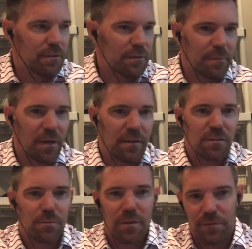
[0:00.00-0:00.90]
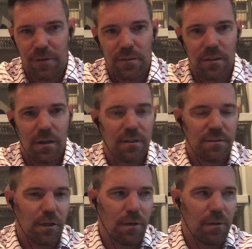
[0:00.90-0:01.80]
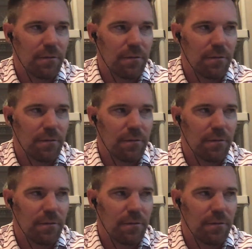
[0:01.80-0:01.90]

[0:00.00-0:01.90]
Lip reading: Took the practice swing, felt it on his toe.